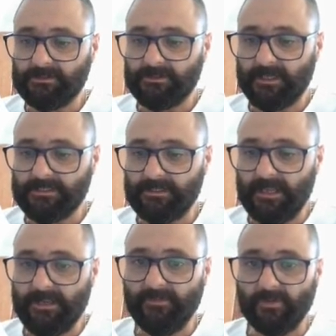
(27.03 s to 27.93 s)
It's
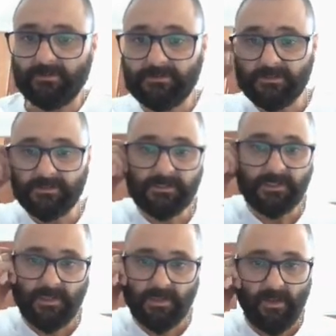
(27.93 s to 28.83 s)
labelled
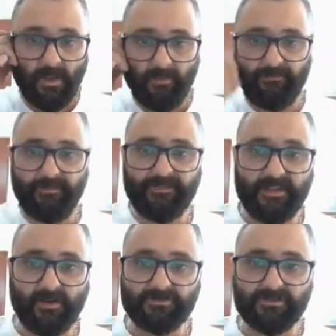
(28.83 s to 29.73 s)

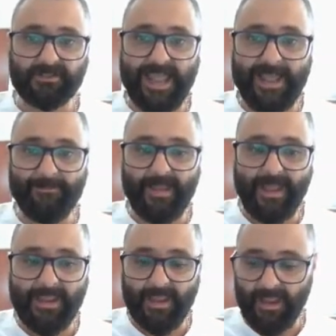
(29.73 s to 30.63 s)
1500
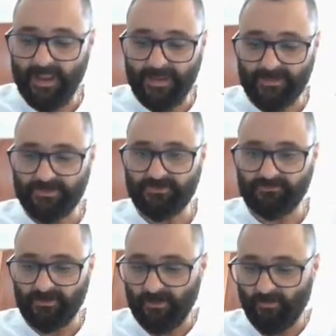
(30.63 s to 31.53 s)
mAh,
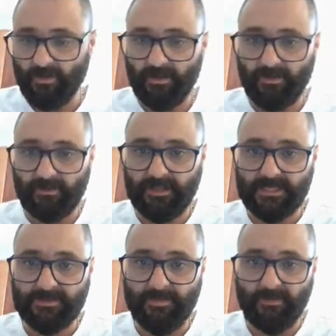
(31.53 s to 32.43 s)
right? What
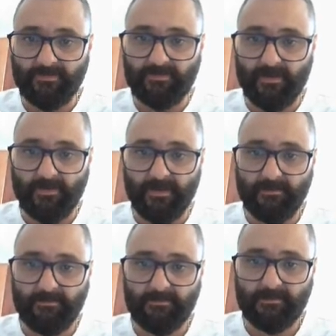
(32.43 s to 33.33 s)
this might have thrown
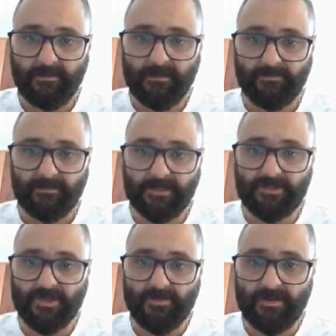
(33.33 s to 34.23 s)
you, this
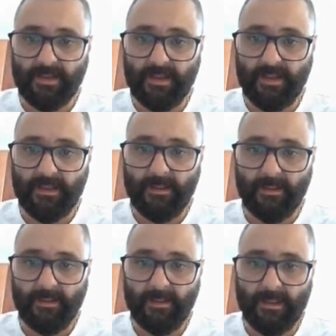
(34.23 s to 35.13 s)
unit
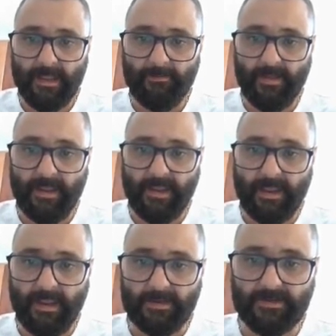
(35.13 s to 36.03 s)
here,
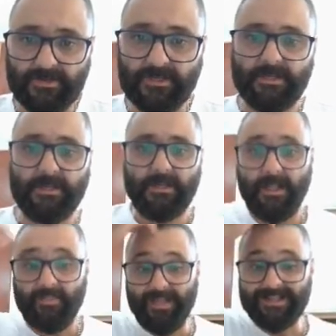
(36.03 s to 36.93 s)
mAh,
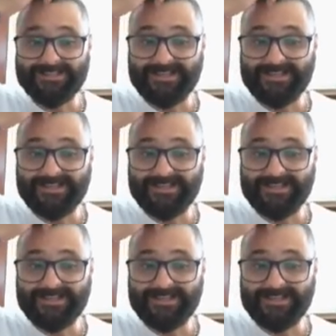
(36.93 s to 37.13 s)
that's